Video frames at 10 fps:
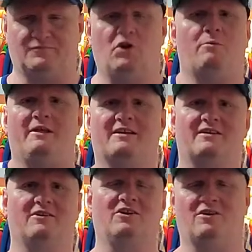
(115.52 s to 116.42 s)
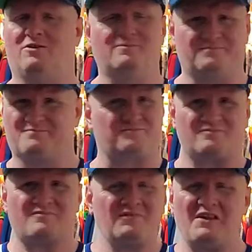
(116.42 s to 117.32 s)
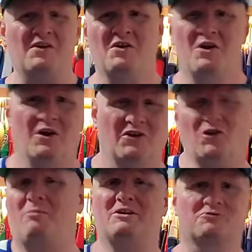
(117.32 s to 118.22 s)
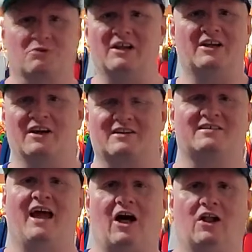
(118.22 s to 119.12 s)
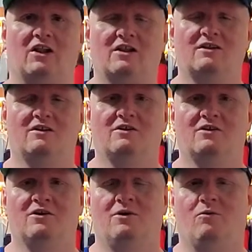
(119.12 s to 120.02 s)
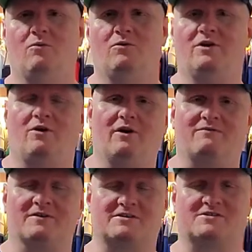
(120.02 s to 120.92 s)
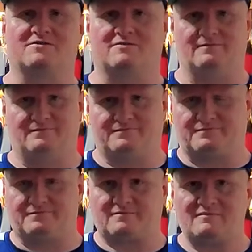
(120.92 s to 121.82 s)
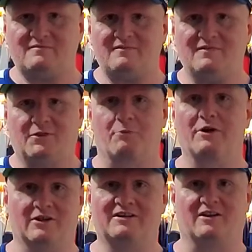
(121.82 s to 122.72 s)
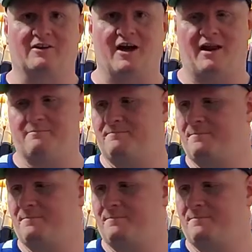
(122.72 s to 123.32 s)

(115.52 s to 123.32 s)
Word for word: Nobody can you know nobody's really gonna tell you know, if it's the real deal or not.